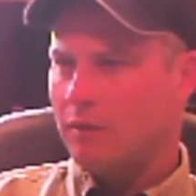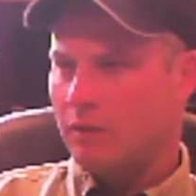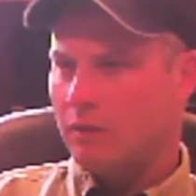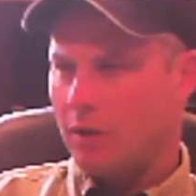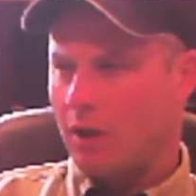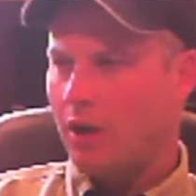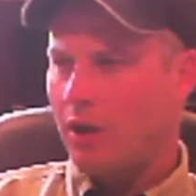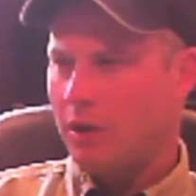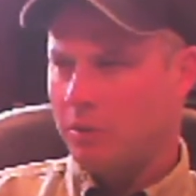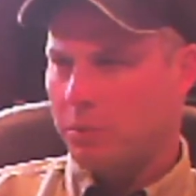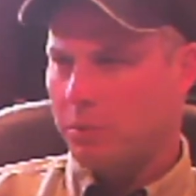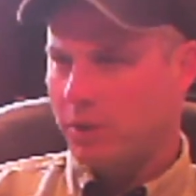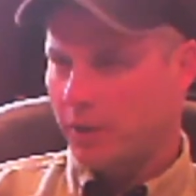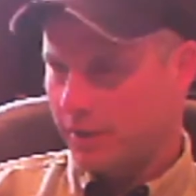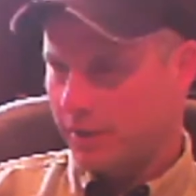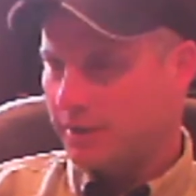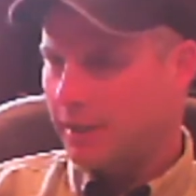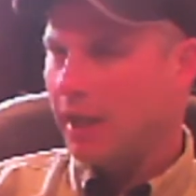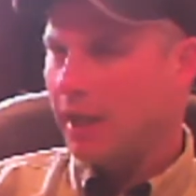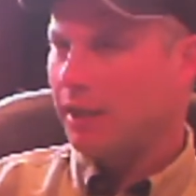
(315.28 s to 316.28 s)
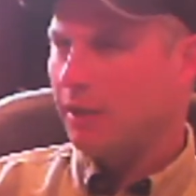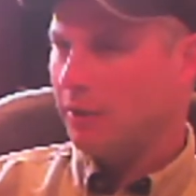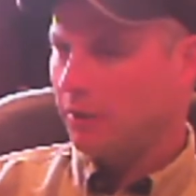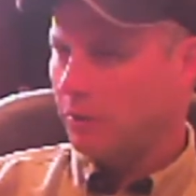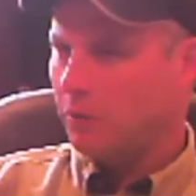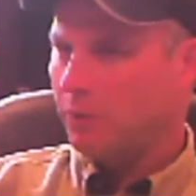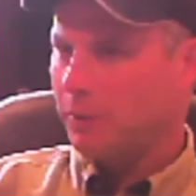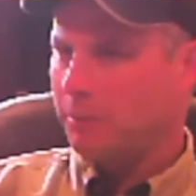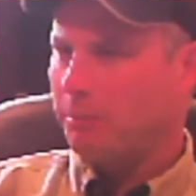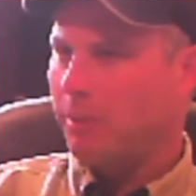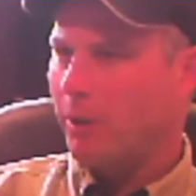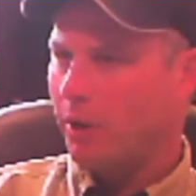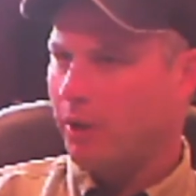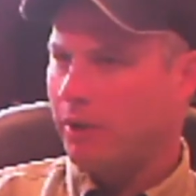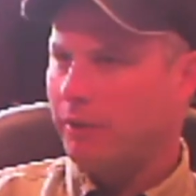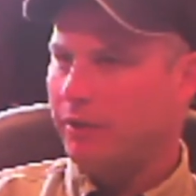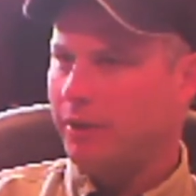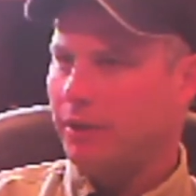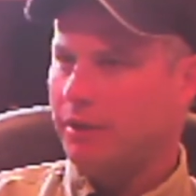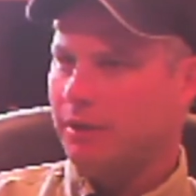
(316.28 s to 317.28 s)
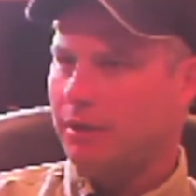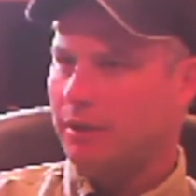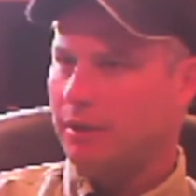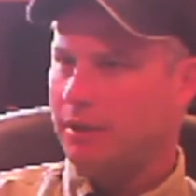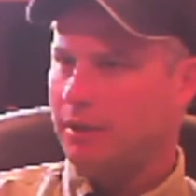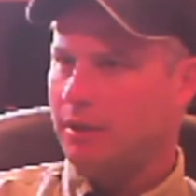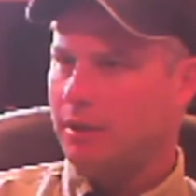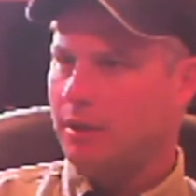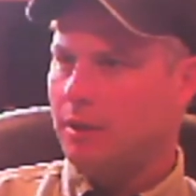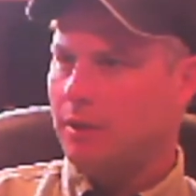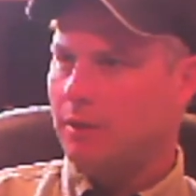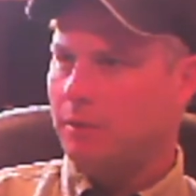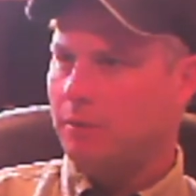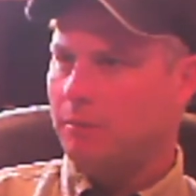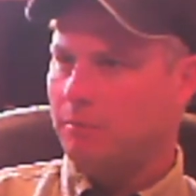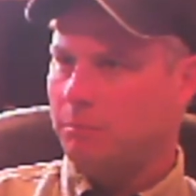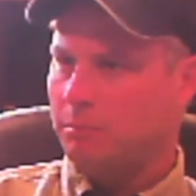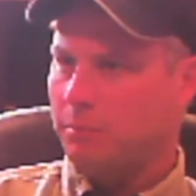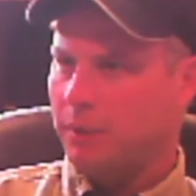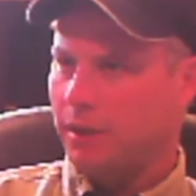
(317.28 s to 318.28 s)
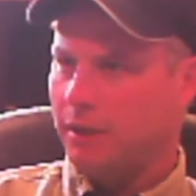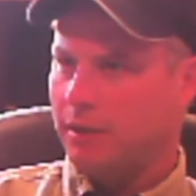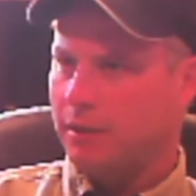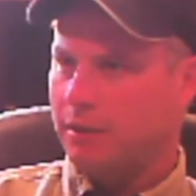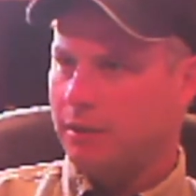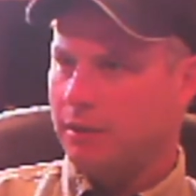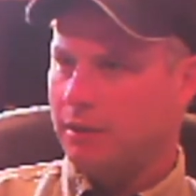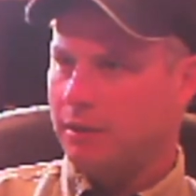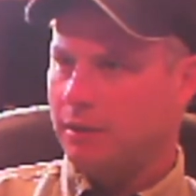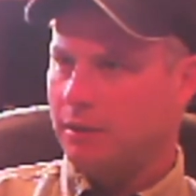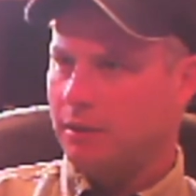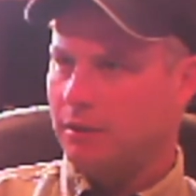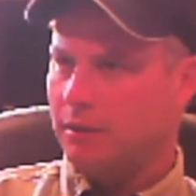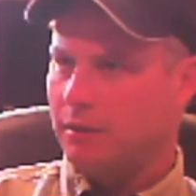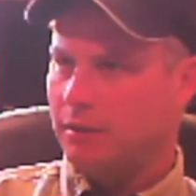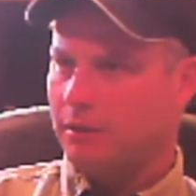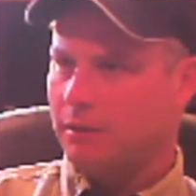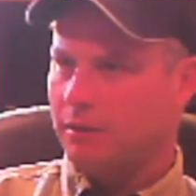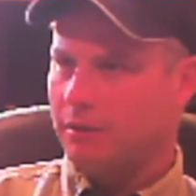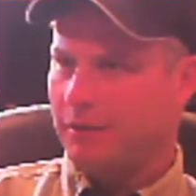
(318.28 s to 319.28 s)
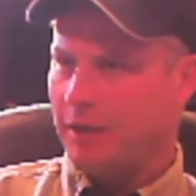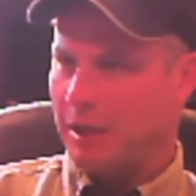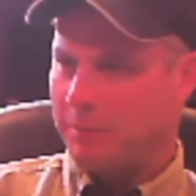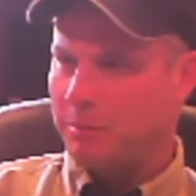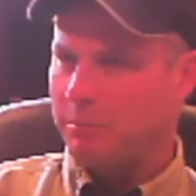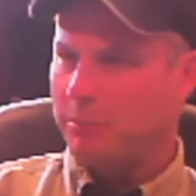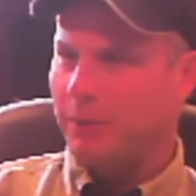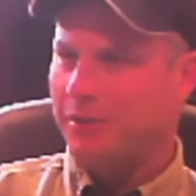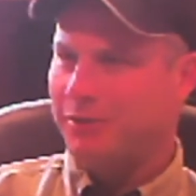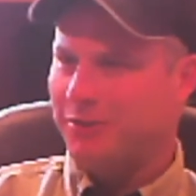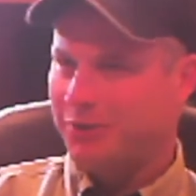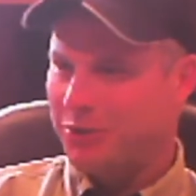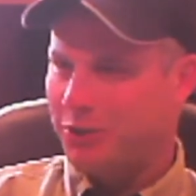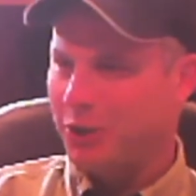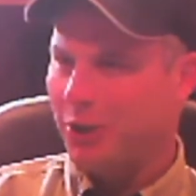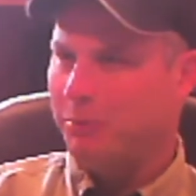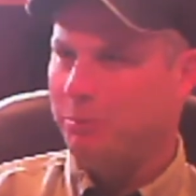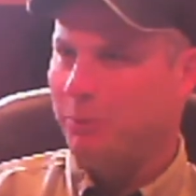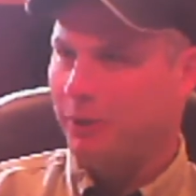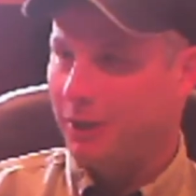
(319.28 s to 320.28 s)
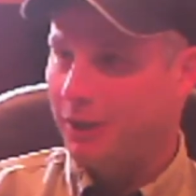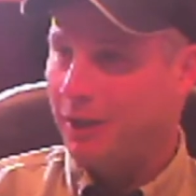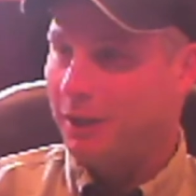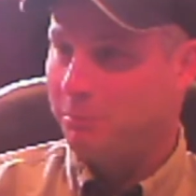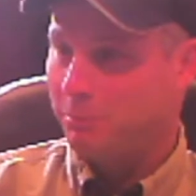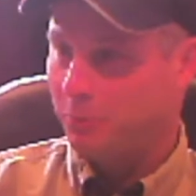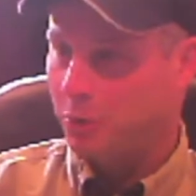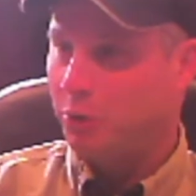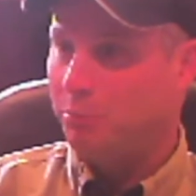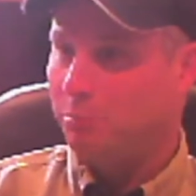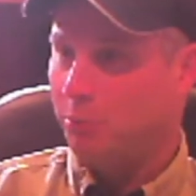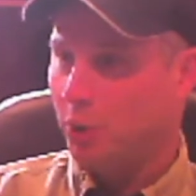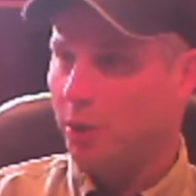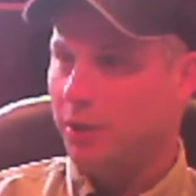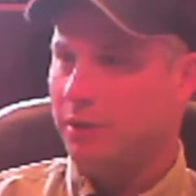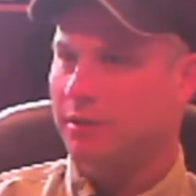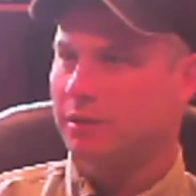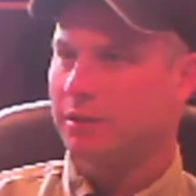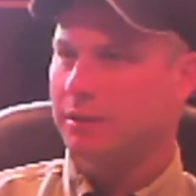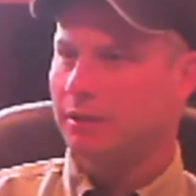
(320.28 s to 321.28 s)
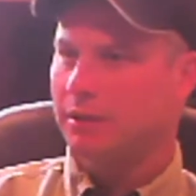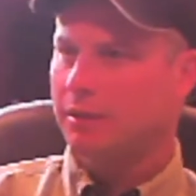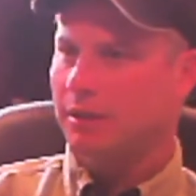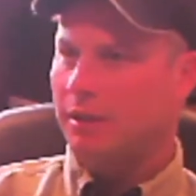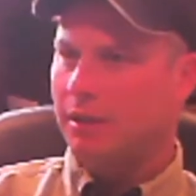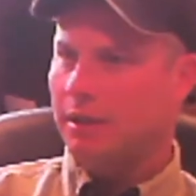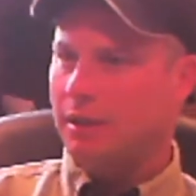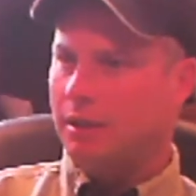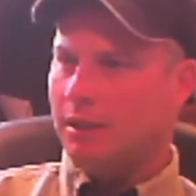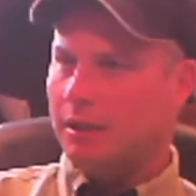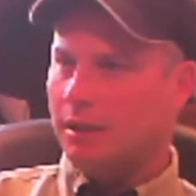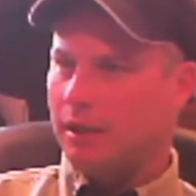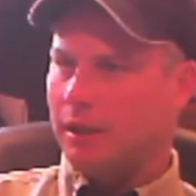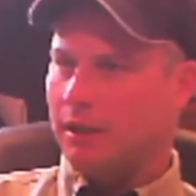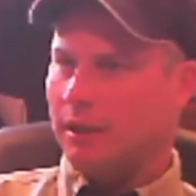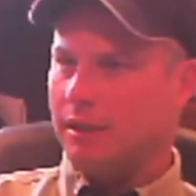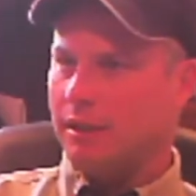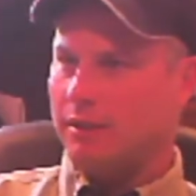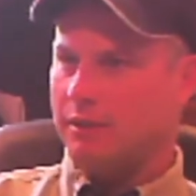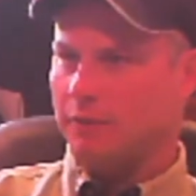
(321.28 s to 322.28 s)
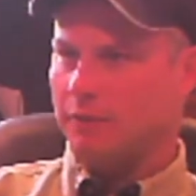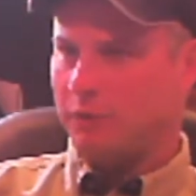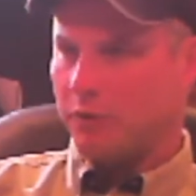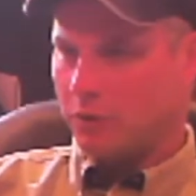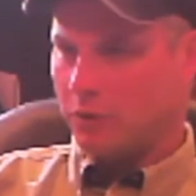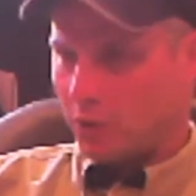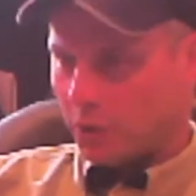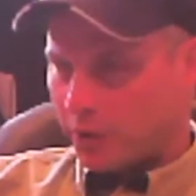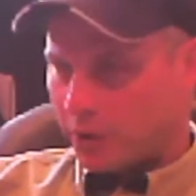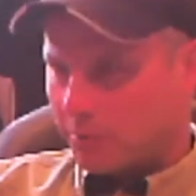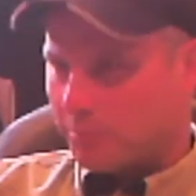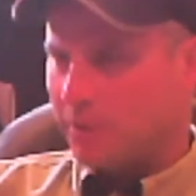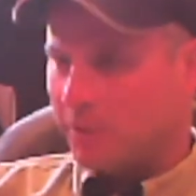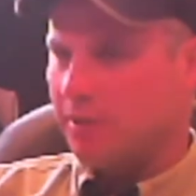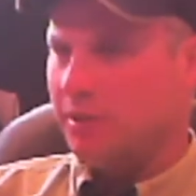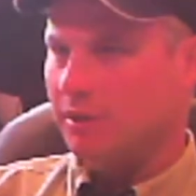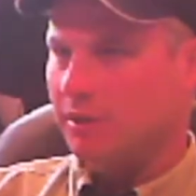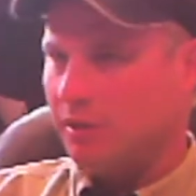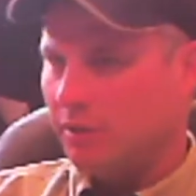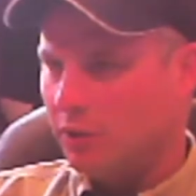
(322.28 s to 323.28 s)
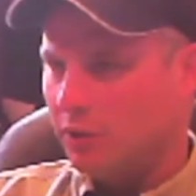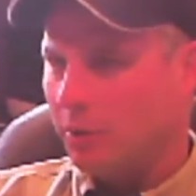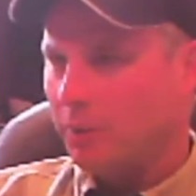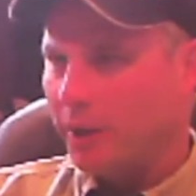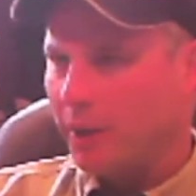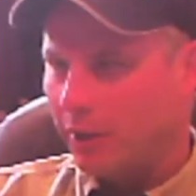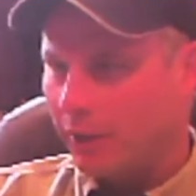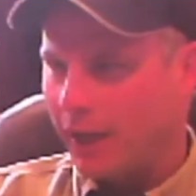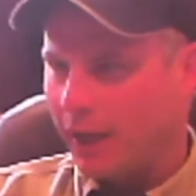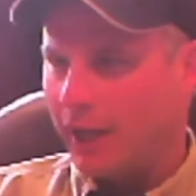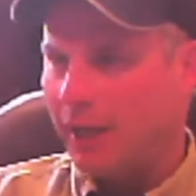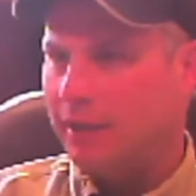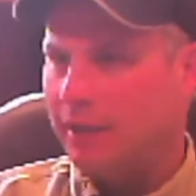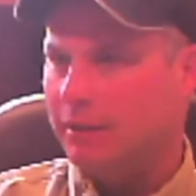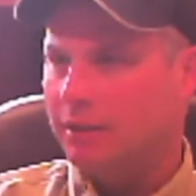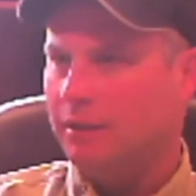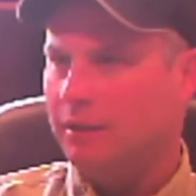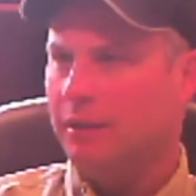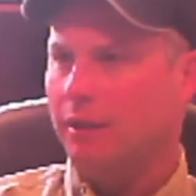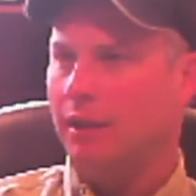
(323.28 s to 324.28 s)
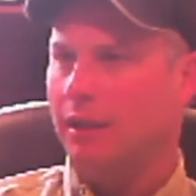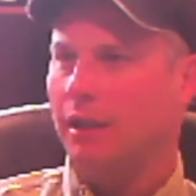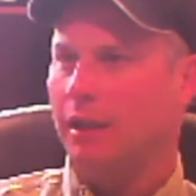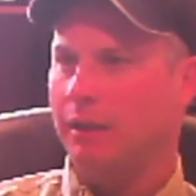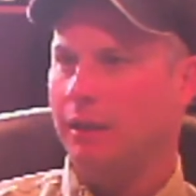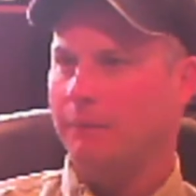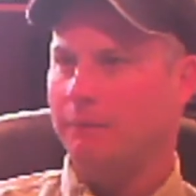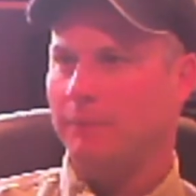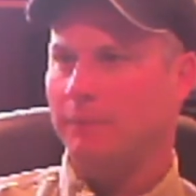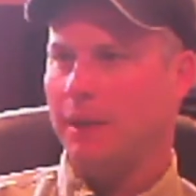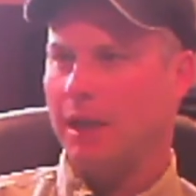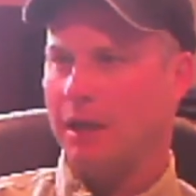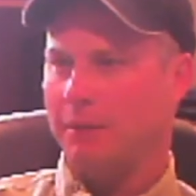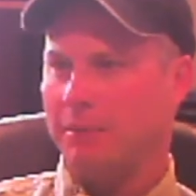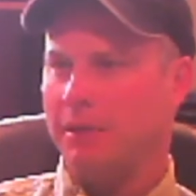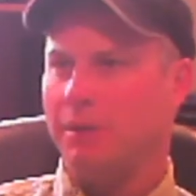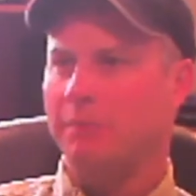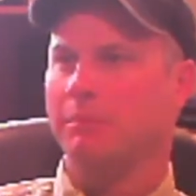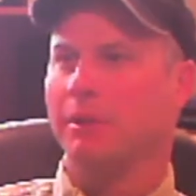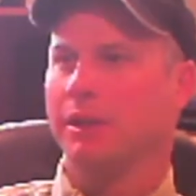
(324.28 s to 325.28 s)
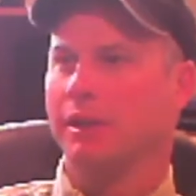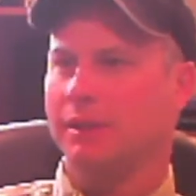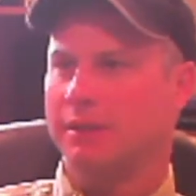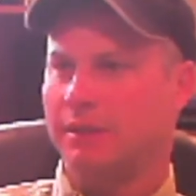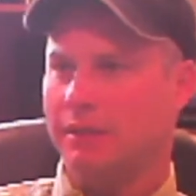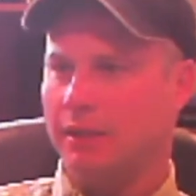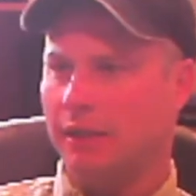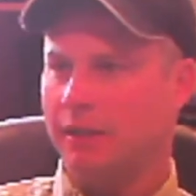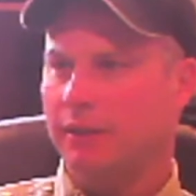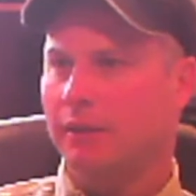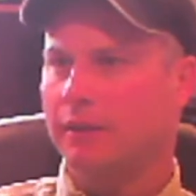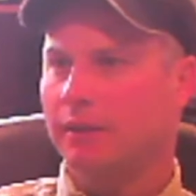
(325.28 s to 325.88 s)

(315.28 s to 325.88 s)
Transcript: hard work's not only part of it, but keep your pencil sharp and keep good books, because if you know your business and know where you're at, that'll be the biggest thing.